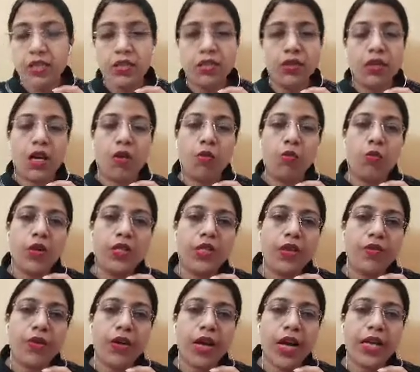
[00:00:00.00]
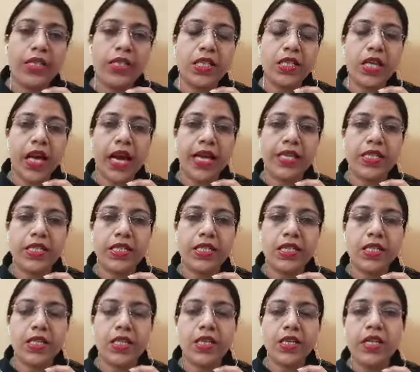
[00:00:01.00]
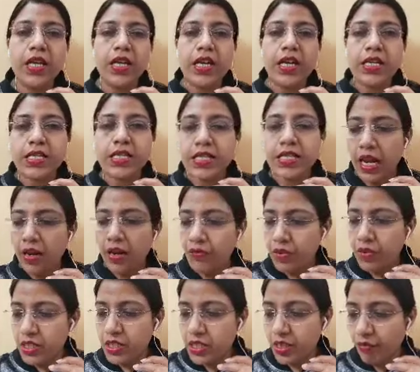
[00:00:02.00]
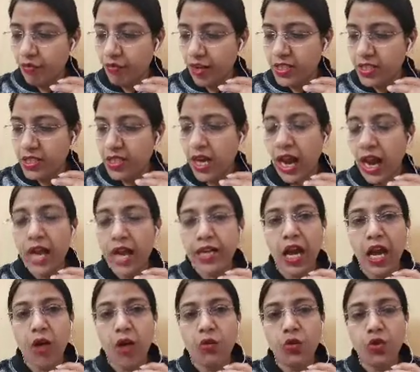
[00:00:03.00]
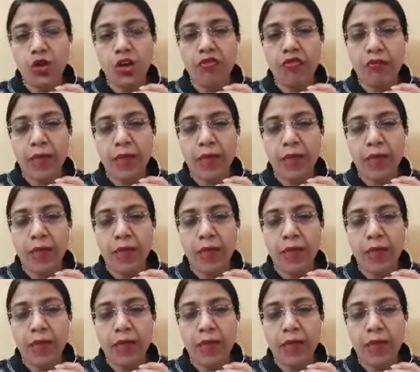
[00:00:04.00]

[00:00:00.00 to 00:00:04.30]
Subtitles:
whatever I did it in self defense and out of panic,